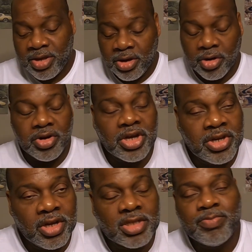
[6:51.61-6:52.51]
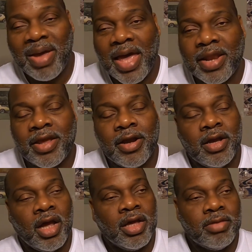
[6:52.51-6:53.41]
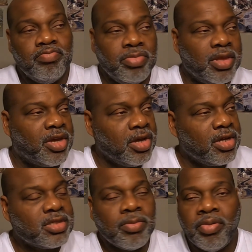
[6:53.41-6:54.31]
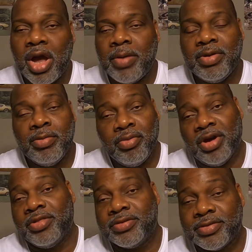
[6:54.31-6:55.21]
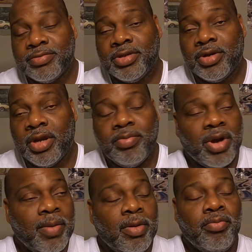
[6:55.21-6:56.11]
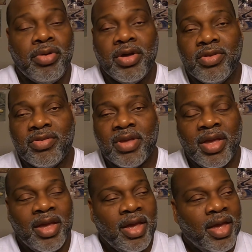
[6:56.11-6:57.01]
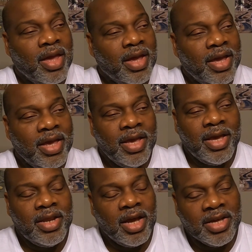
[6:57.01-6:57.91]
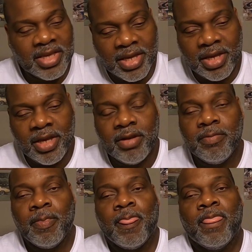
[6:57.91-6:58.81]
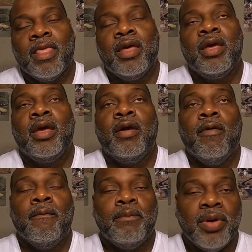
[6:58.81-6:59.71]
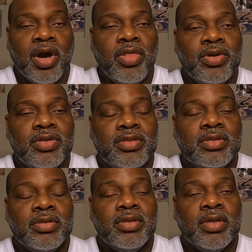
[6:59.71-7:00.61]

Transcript: you know, the cooks back there, are, the cooks are probably brothers. You know, they're probably brothers. And again, brothers